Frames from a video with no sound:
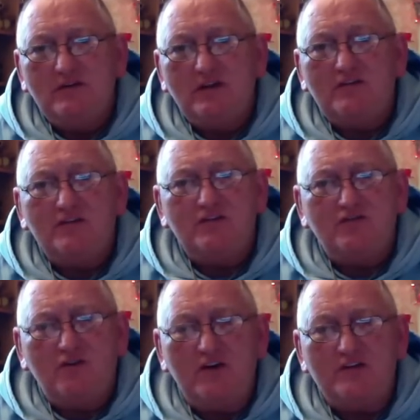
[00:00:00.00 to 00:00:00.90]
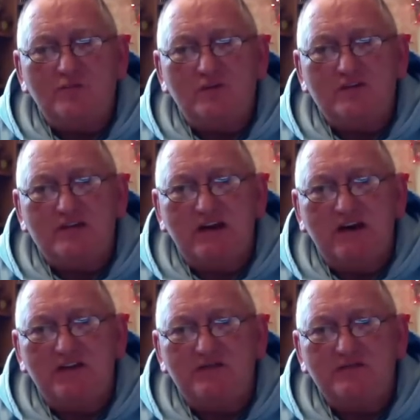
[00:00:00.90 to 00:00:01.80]
that destroys one's
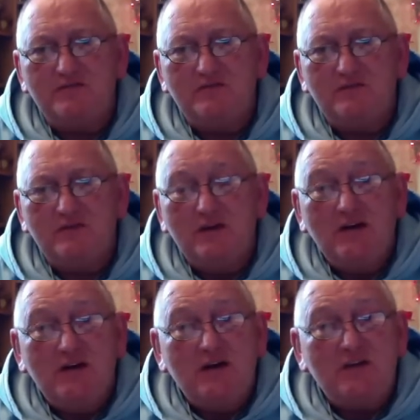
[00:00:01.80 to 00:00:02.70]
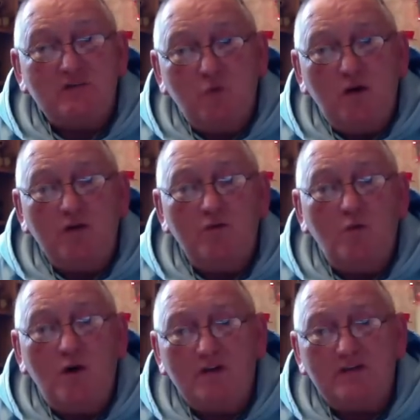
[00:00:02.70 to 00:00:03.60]
life. As one who
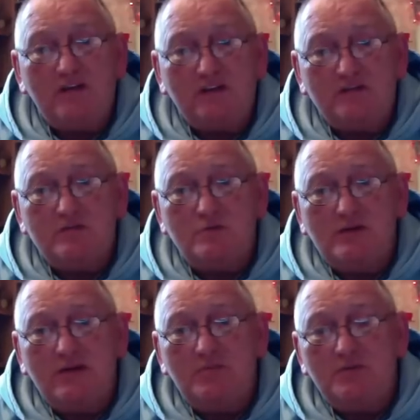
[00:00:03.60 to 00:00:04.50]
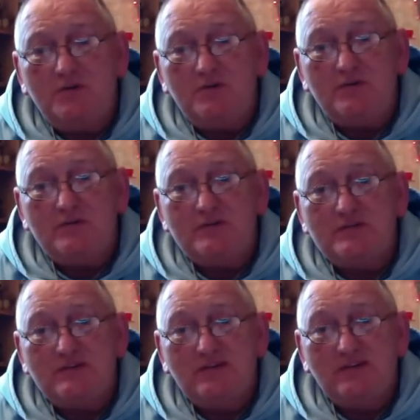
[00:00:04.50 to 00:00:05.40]
was sexually
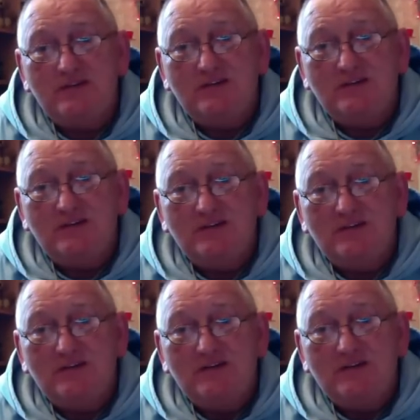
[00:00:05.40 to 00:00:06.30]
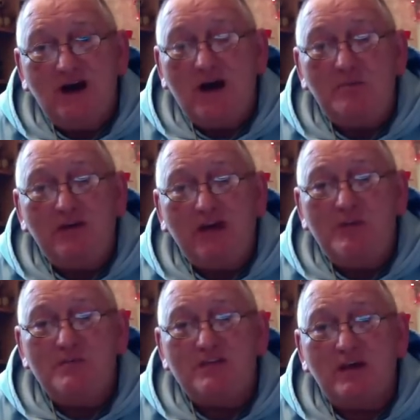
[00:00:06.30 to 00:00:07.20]
abused, I
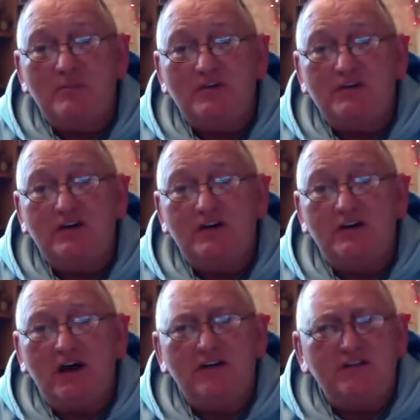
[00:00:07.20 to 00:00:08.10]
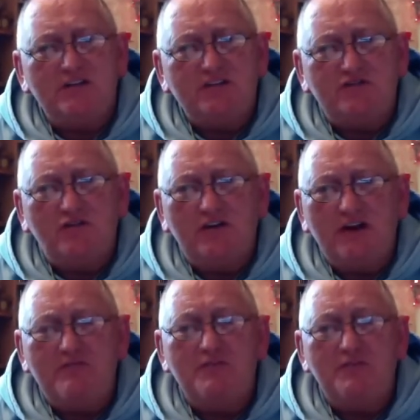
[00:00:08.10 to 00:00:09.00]
became a saboteur. I destroyed
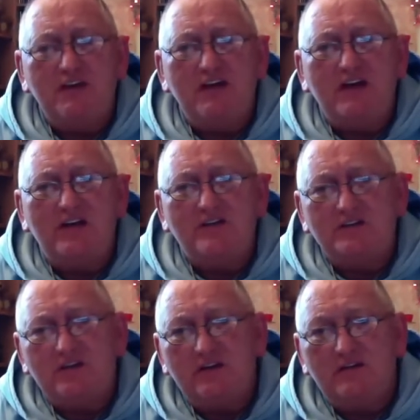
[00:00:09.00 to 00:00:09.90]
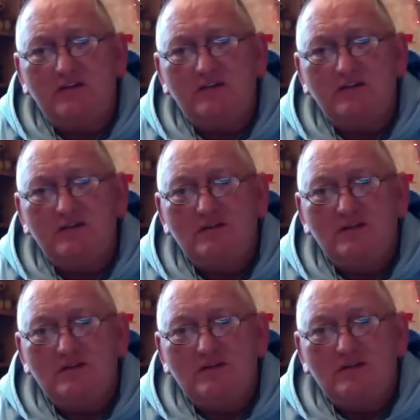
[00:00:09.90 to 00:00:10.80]
everything and anything.
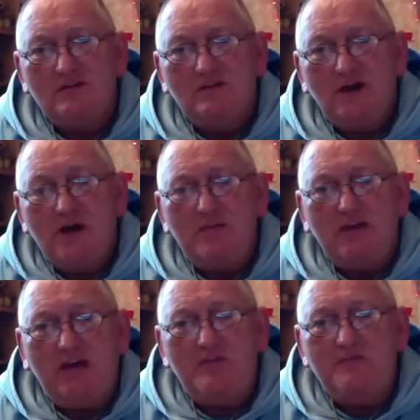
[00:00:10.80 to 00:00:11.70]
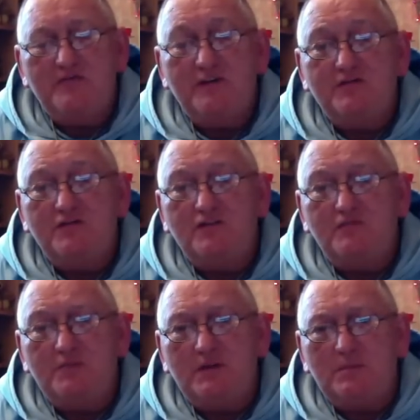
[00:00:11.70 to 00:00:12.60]
I became fearful
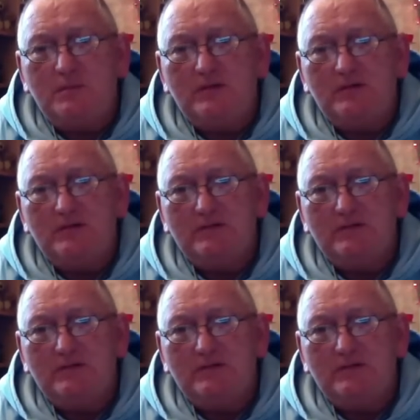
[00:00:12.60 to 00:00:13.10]
of people,